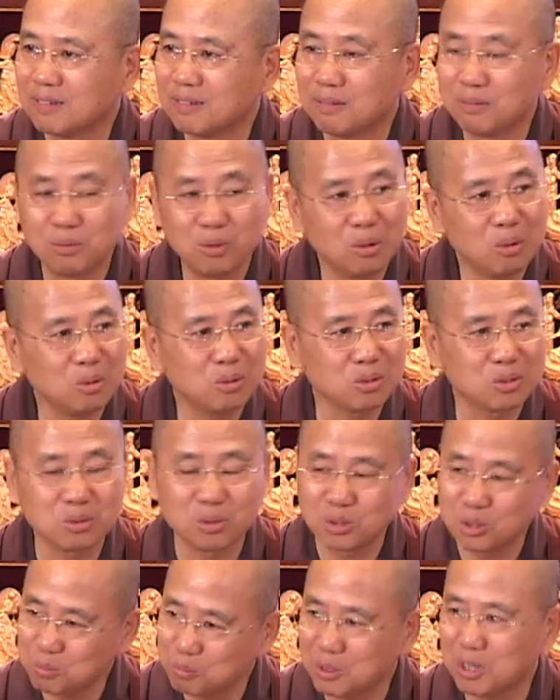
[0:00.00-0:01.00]
No, so
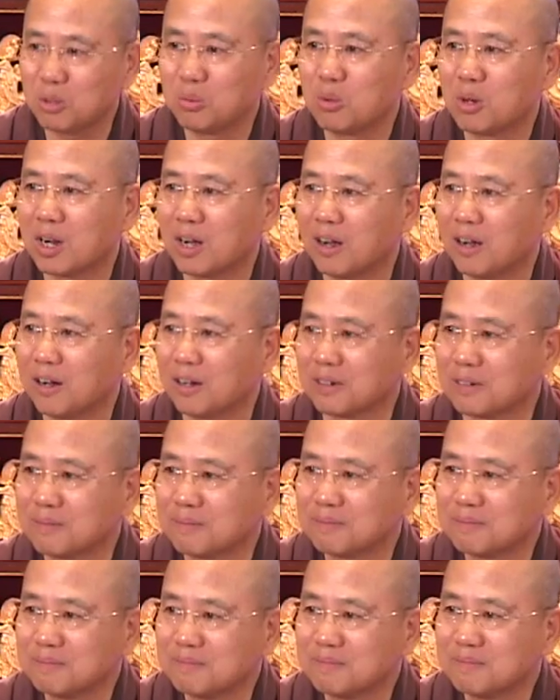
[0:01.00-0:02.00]
you better work hard.
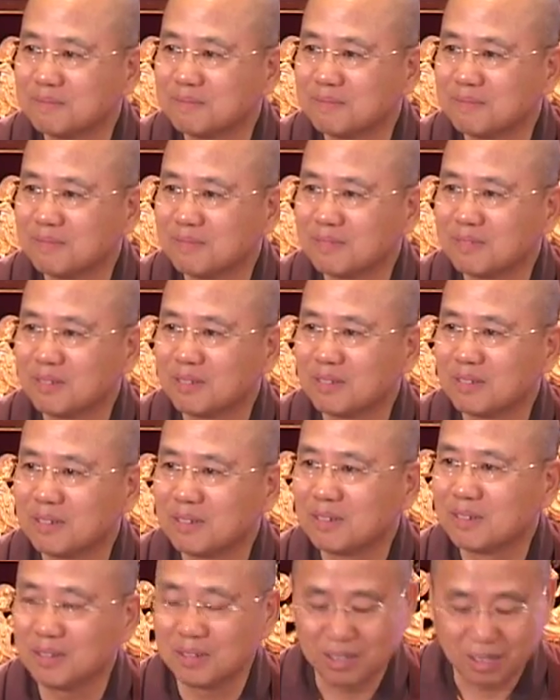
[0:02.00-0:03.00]

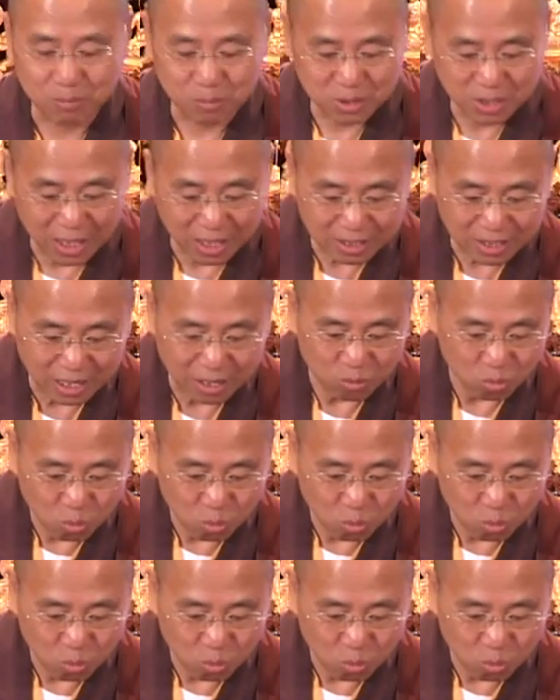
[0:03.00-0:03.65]
If you get